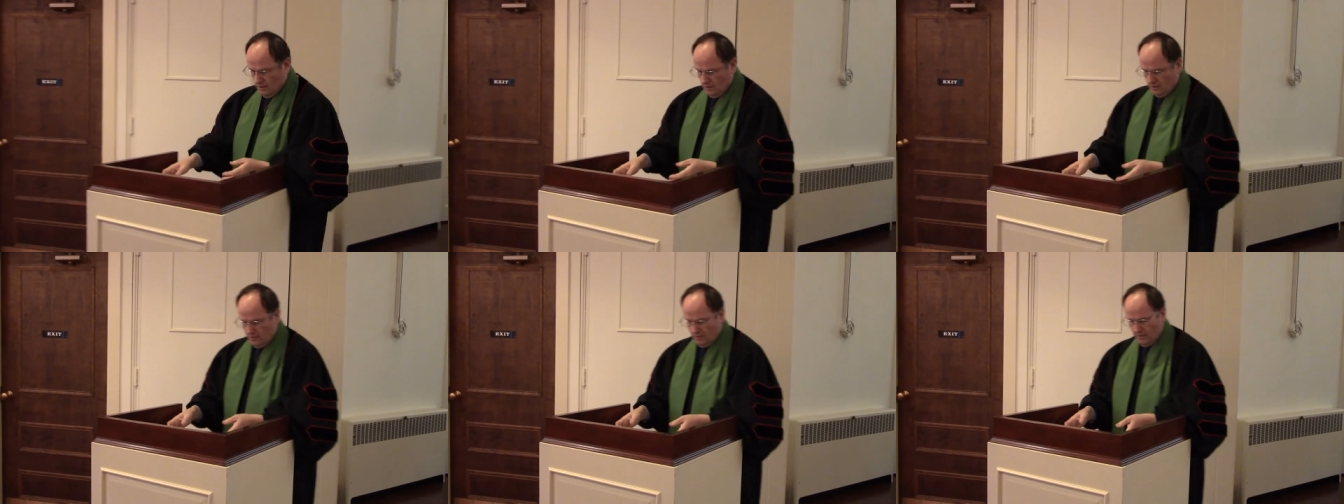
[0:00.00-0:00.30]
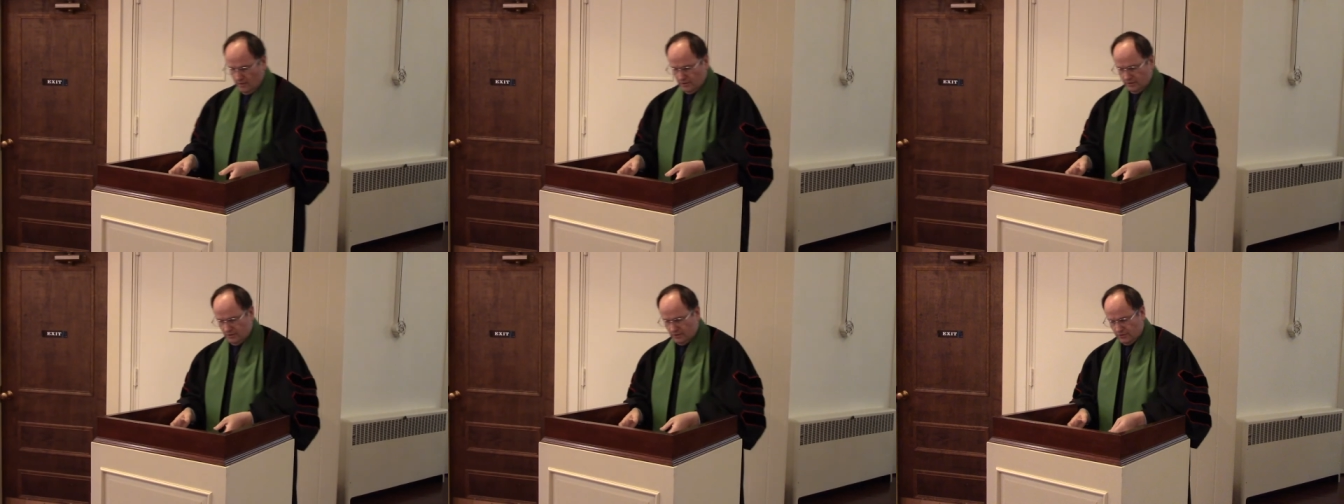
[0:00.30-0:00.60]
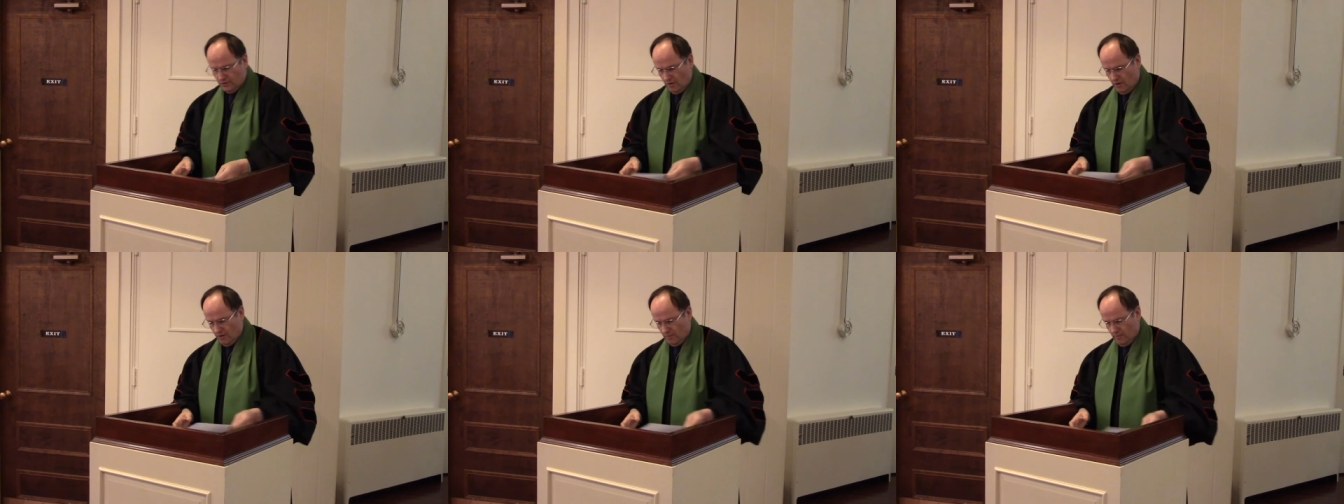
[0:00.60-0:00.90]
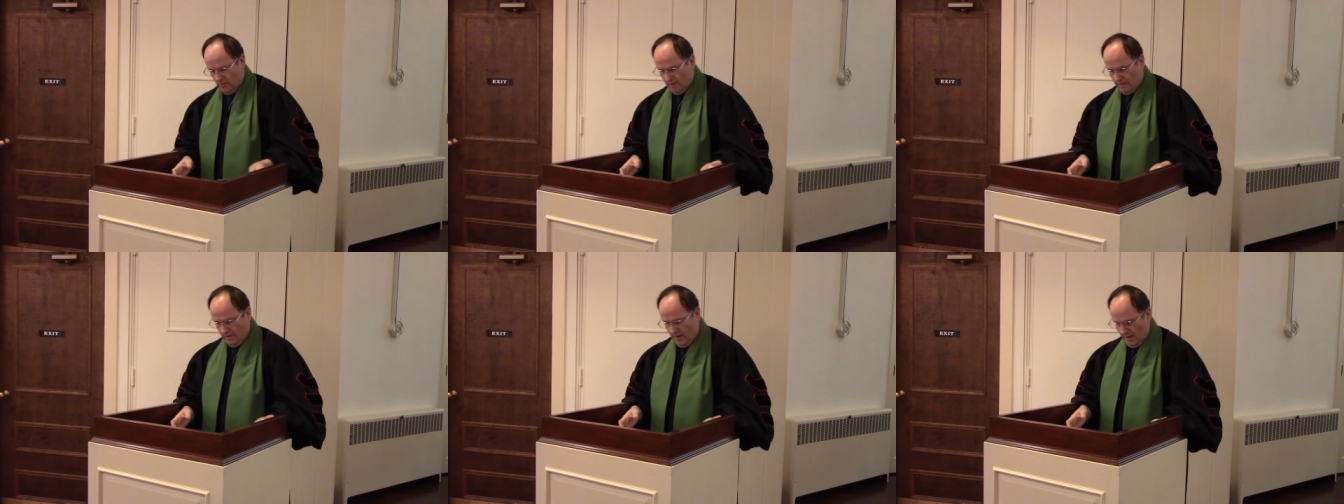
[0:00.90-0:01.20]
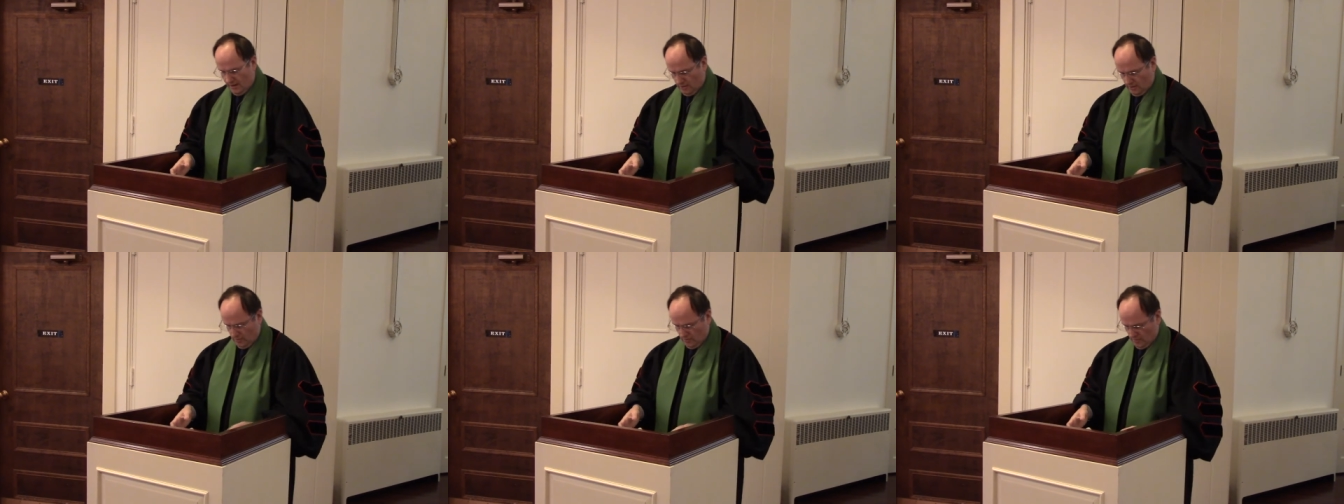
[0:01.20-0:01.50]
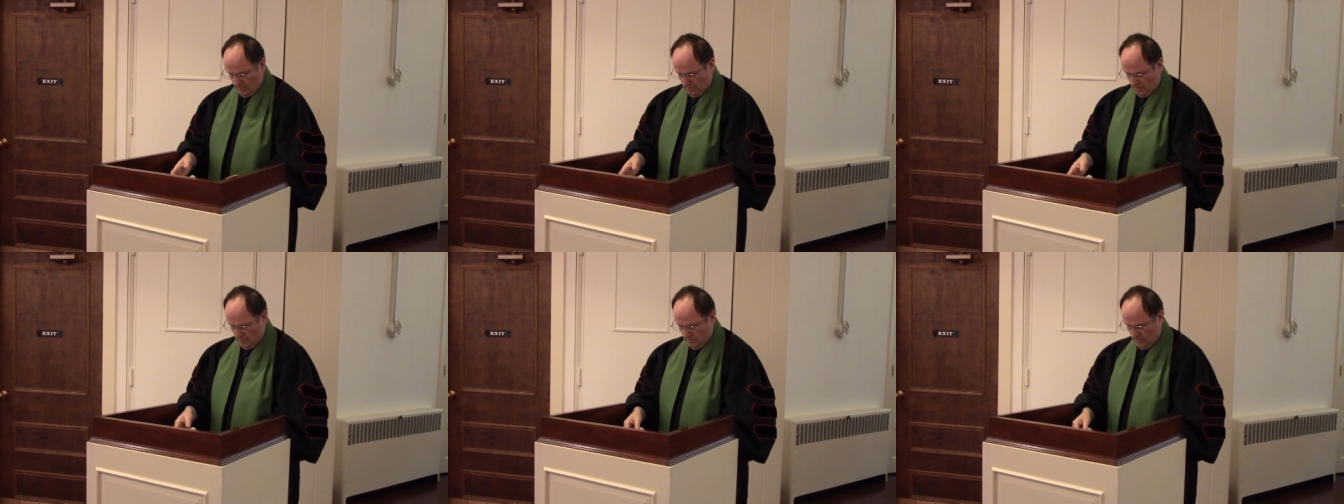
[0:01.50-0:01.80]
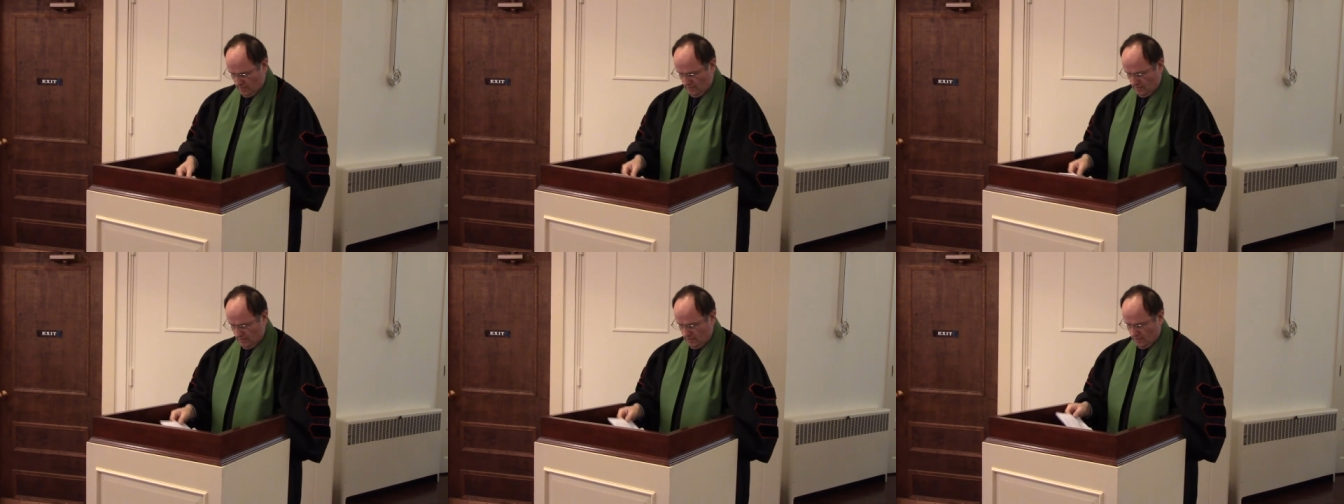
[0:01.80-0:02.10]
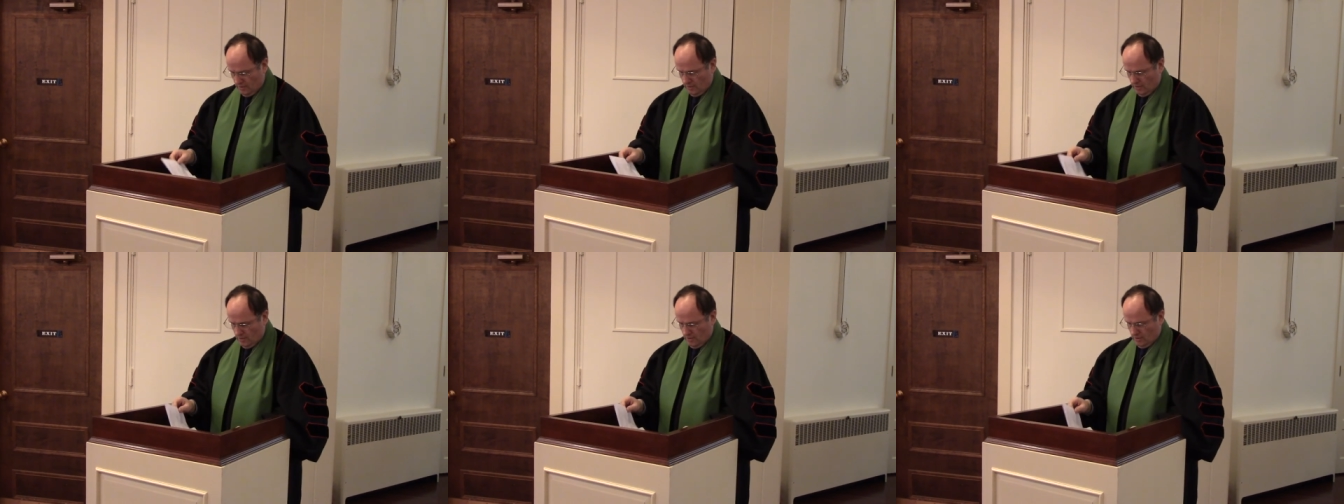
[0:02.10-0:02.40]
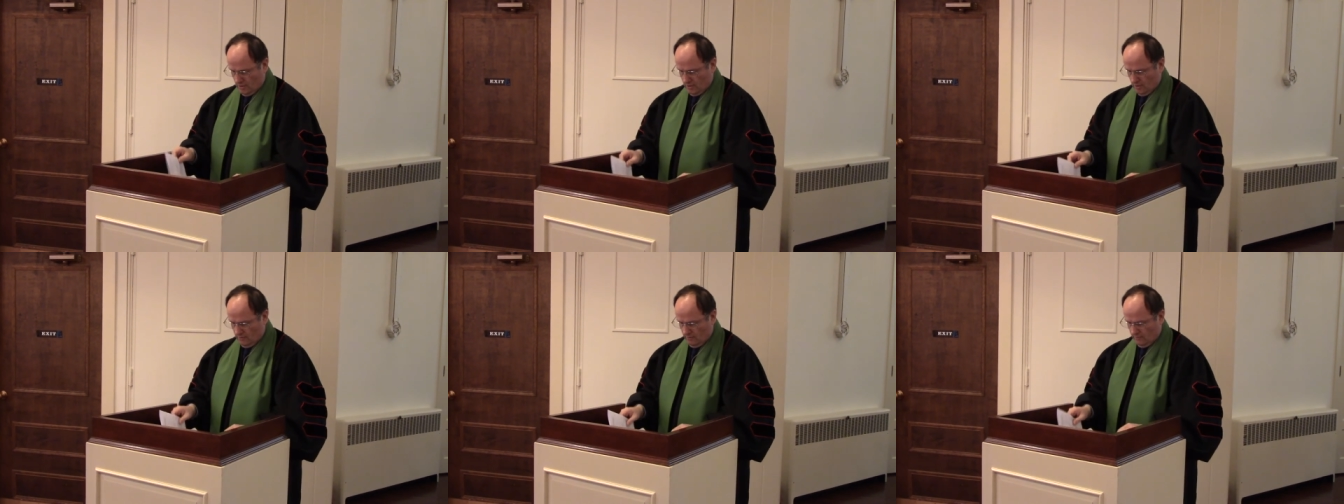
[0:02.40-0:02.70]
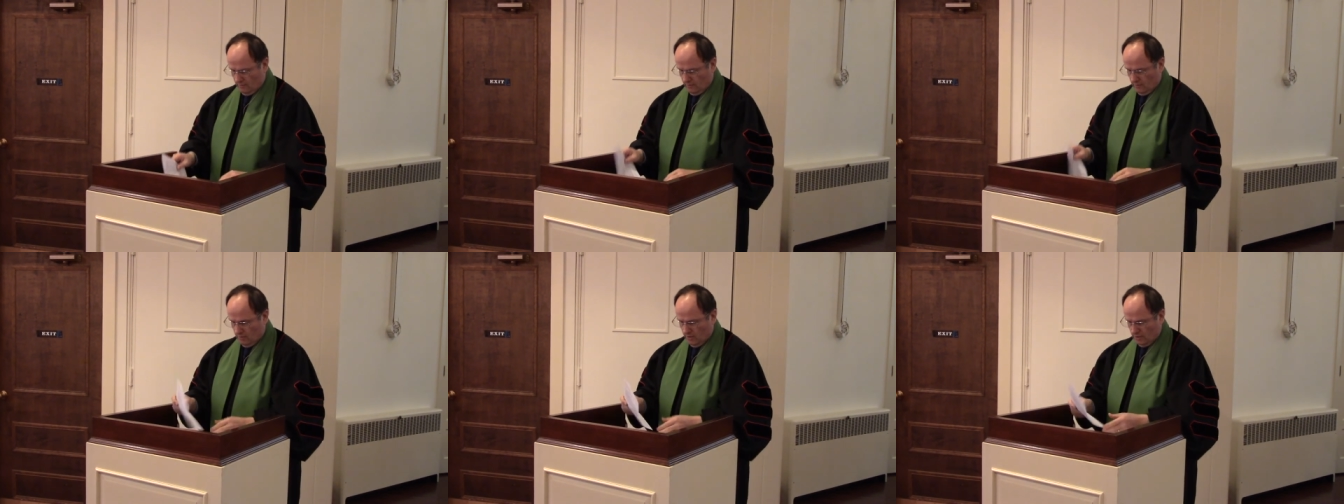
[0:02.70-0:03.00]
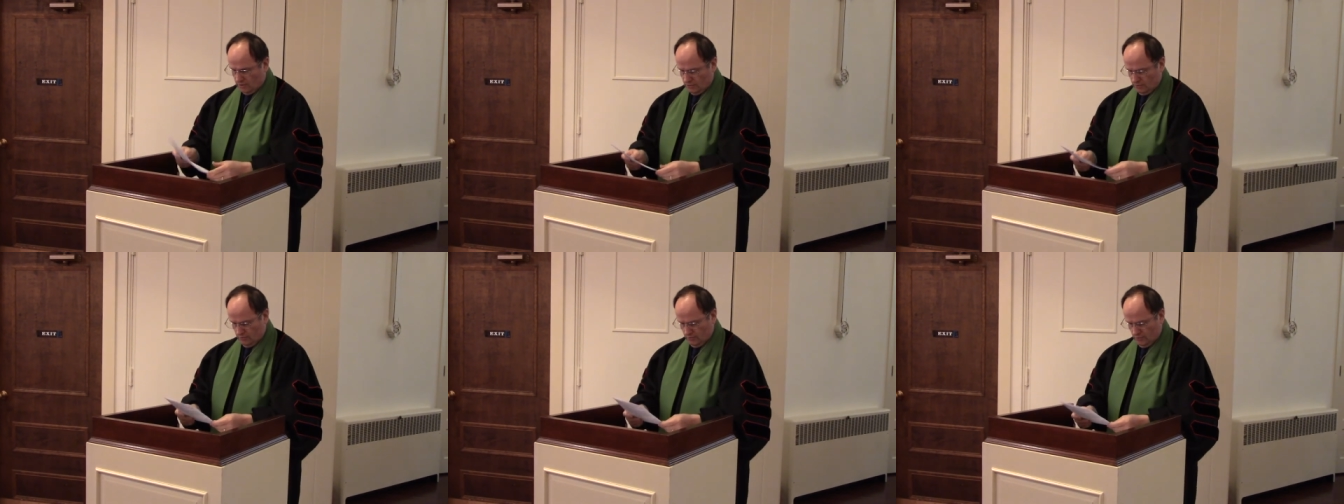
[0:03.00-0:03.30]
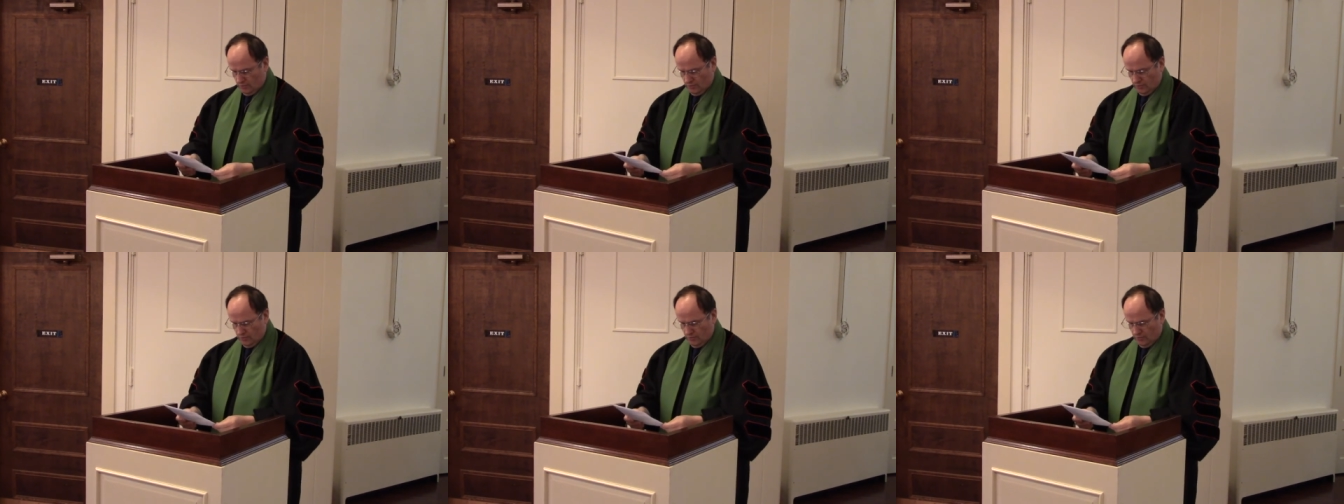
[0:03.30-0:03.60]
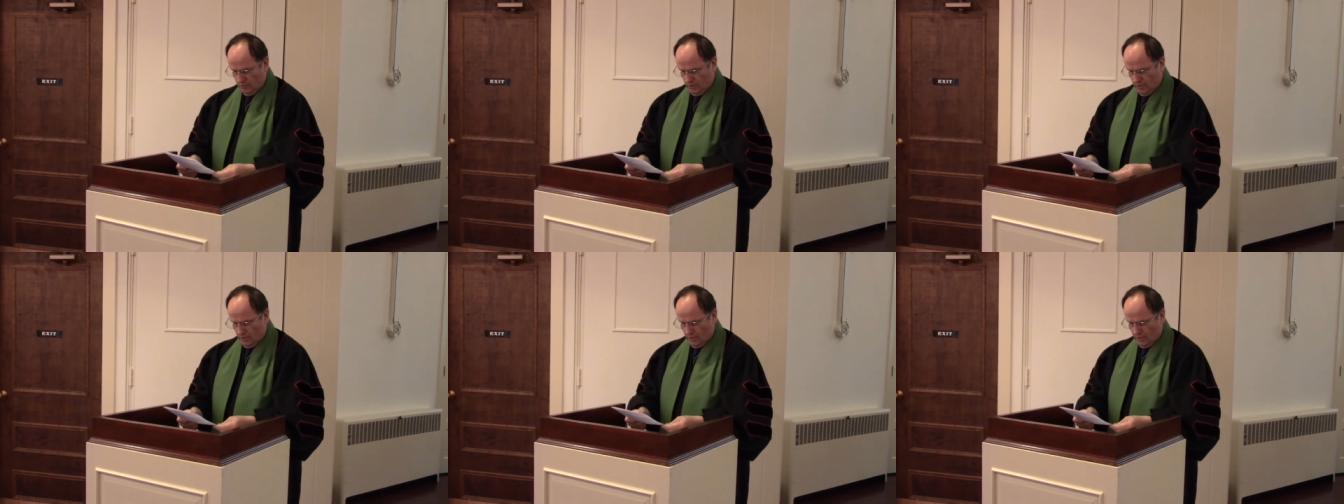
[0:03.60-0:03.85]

Gracious God, we thank you for what you do